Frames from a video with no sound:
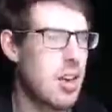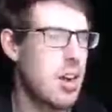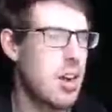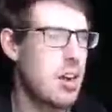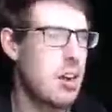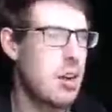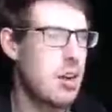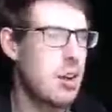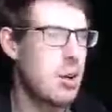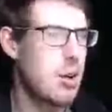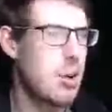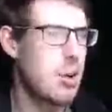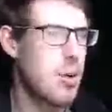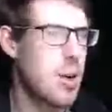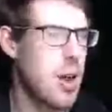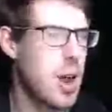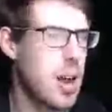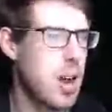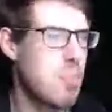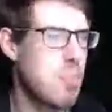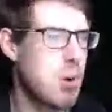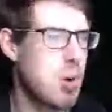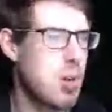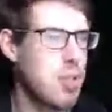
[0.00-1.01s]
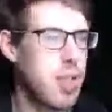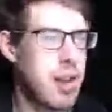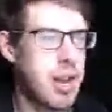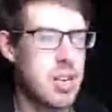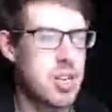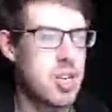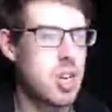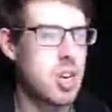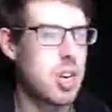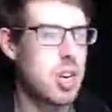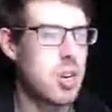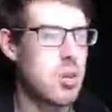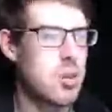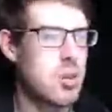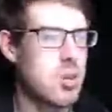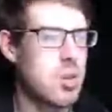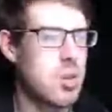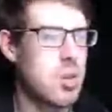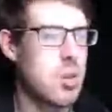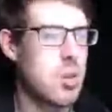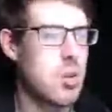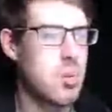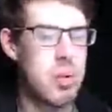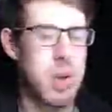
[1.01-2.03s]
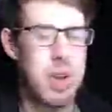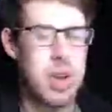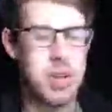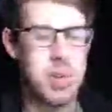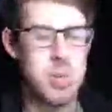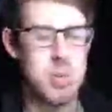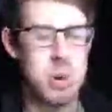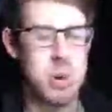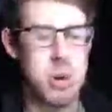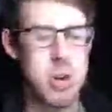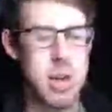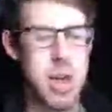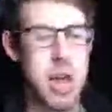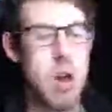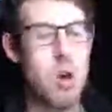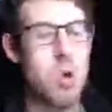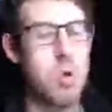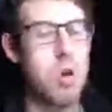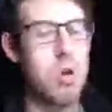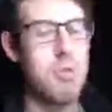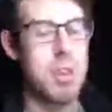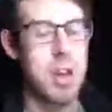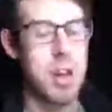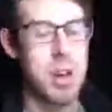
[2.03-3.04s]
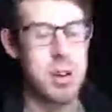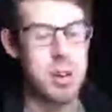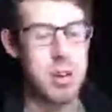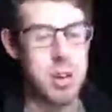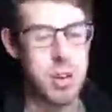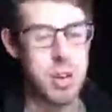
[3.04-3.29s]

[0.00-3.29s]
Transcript: I don't know anybody that actually uses Google Plus, but yeah, all of it.